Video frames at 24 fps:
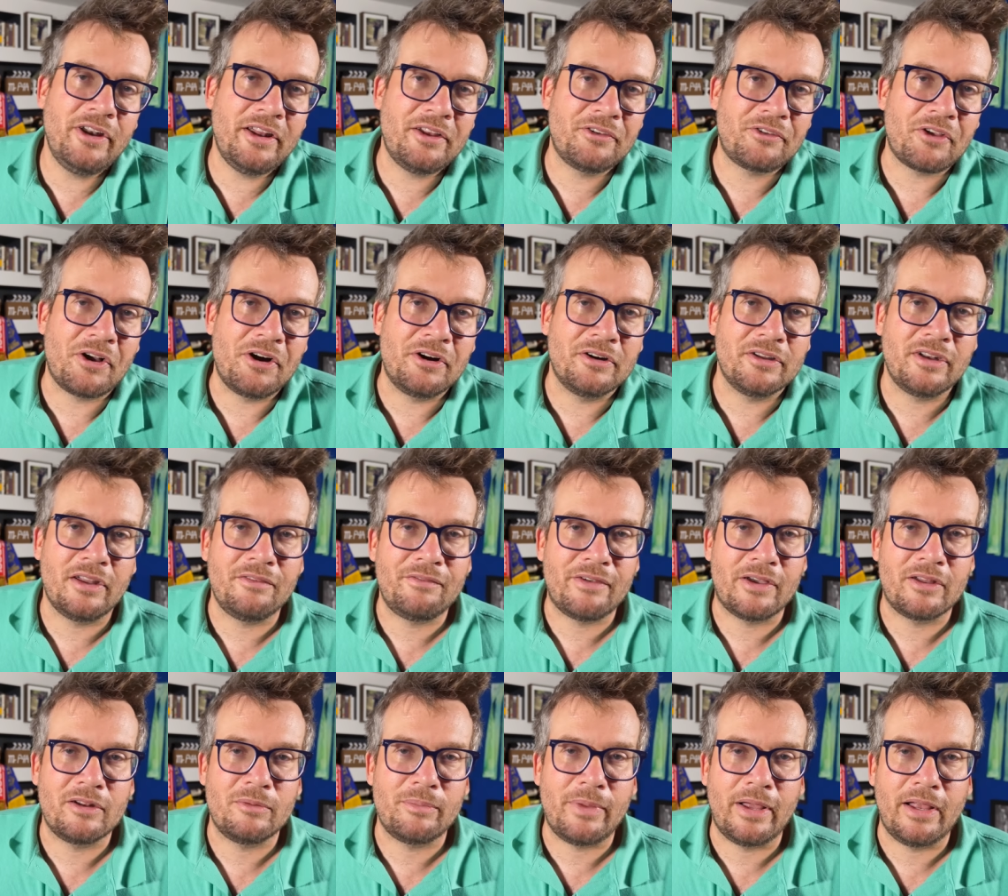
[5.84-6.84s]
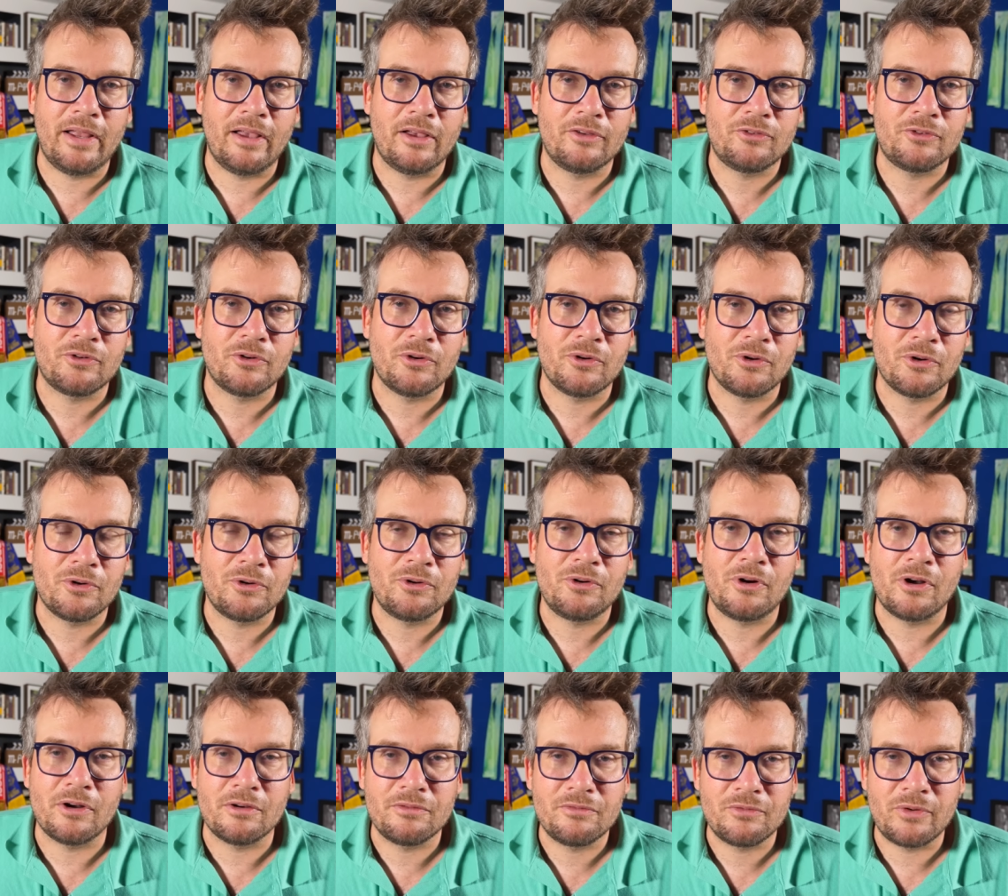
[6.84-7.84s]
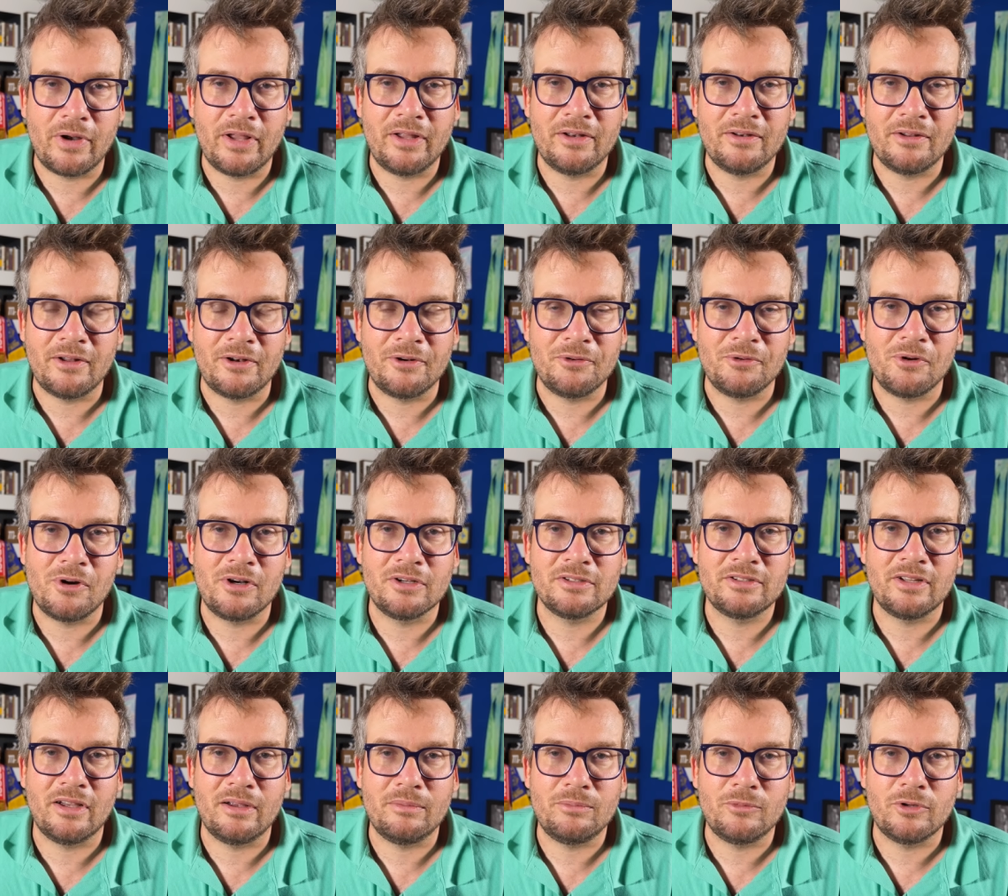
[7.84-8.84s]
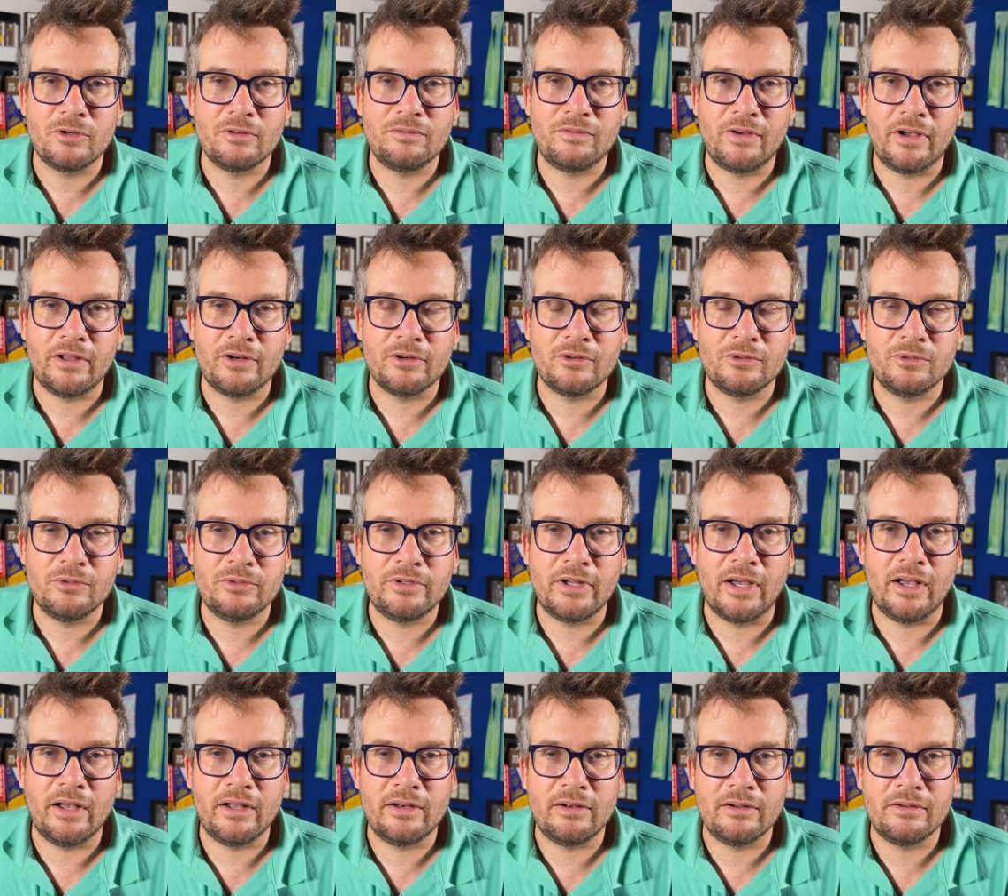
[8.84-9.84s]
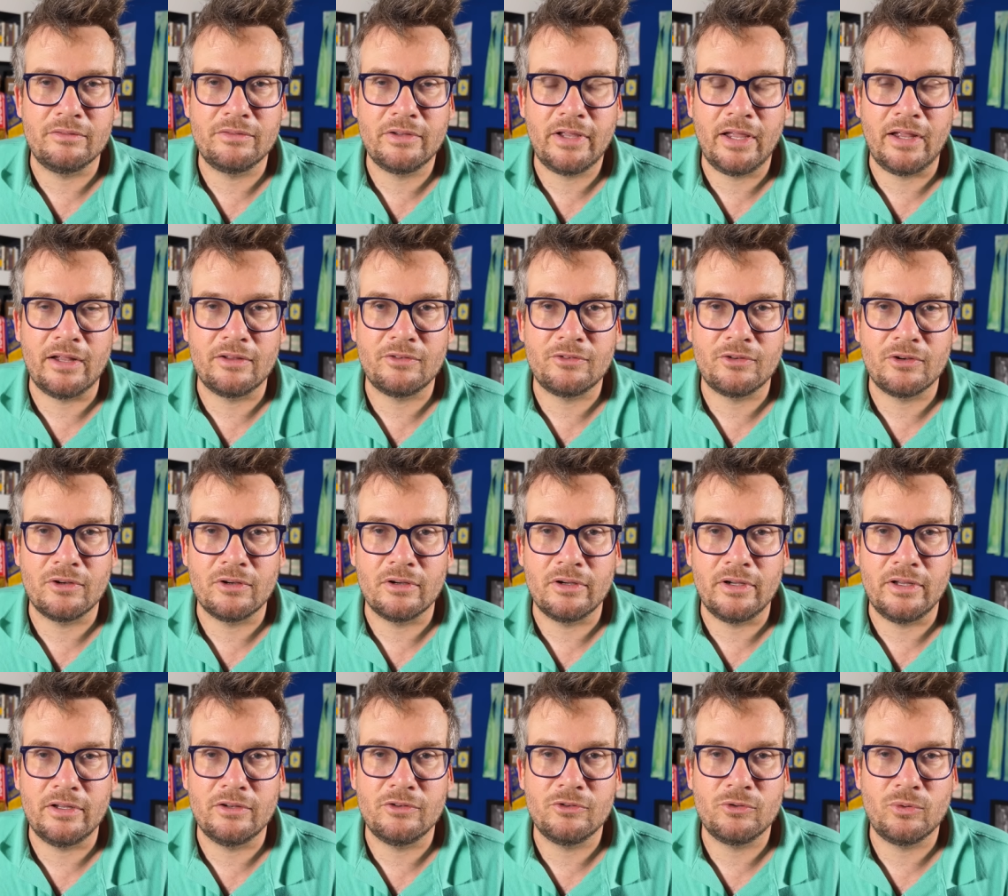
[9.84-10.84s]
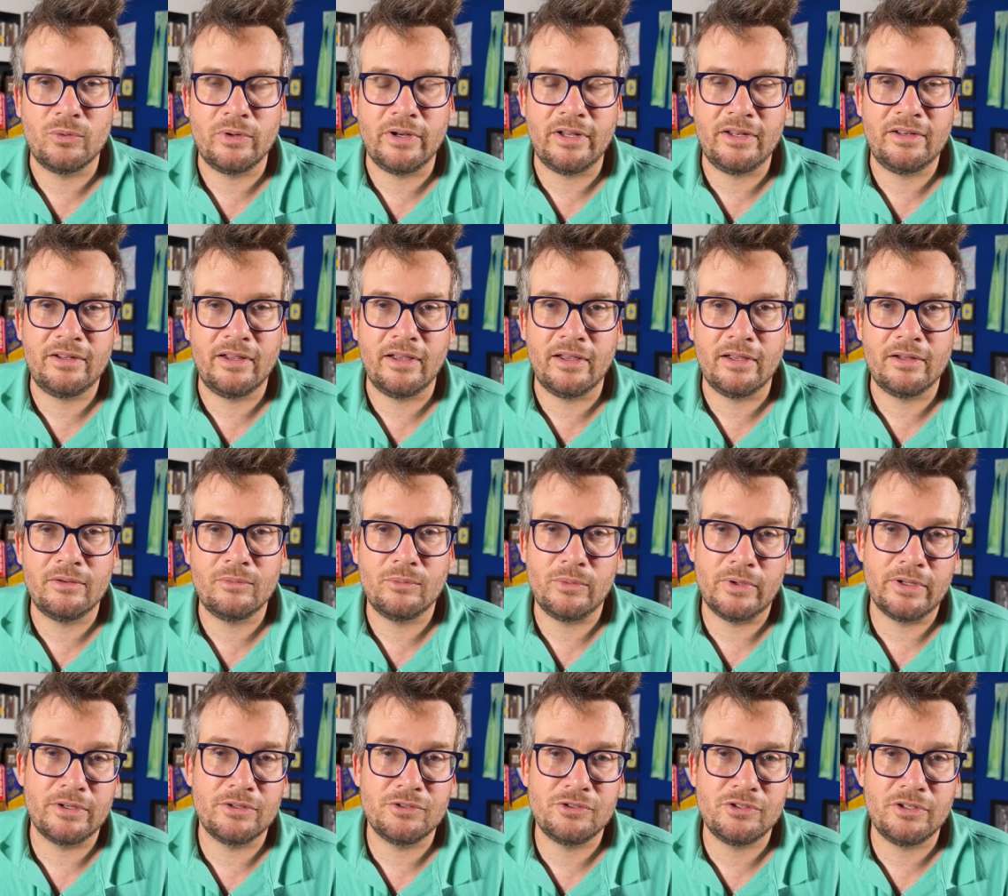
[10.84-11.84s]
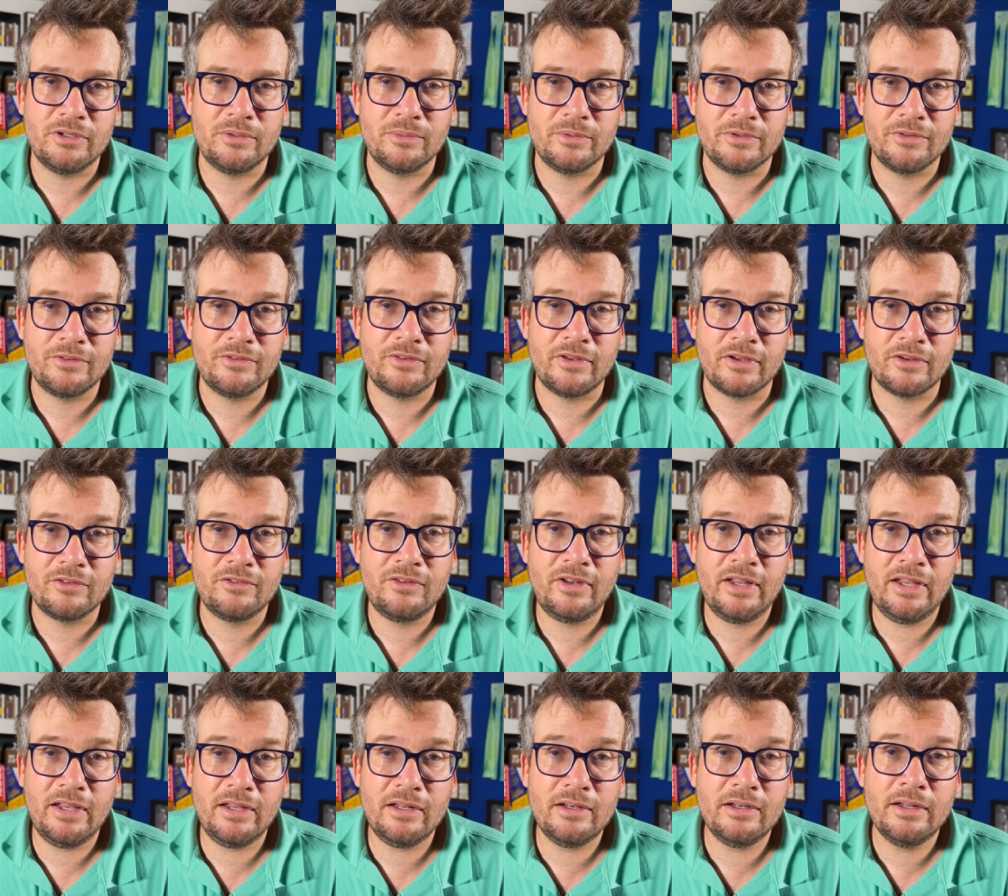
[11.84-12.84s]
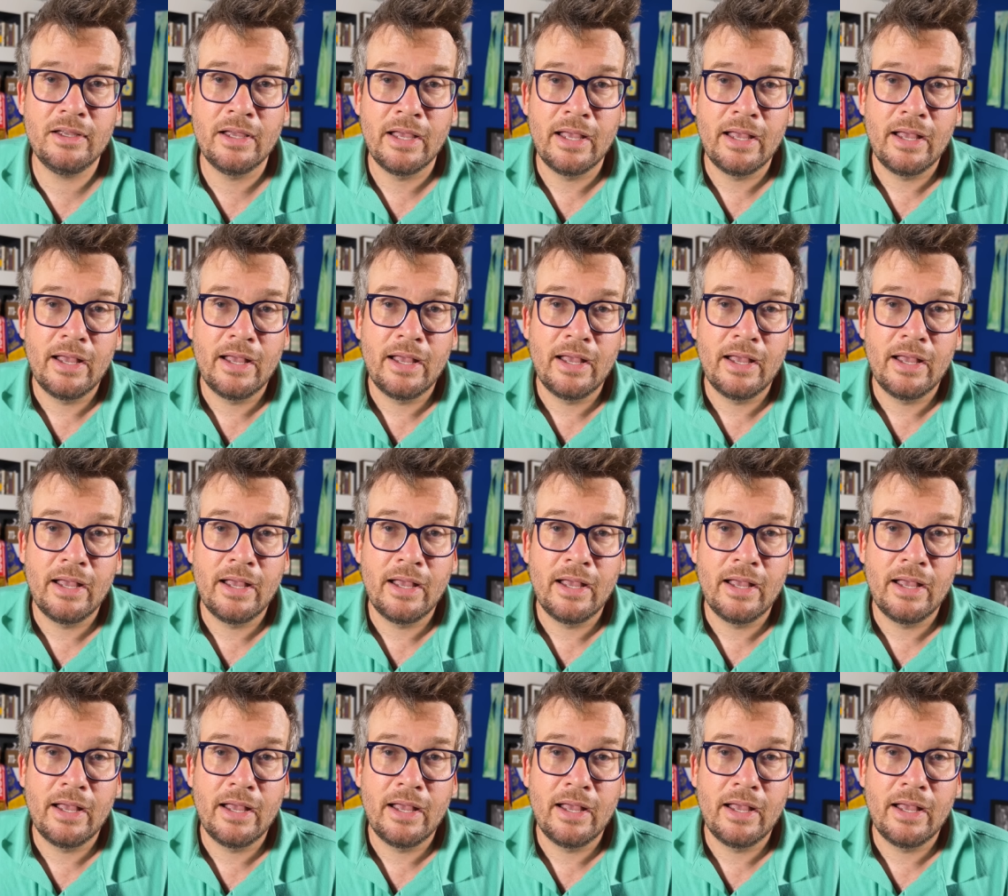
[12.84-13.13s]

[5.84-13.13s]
Day is a holiday founded by Esther Earle, our friend and a longtime nerd fighter who died of cancer in 2010 when she was 16.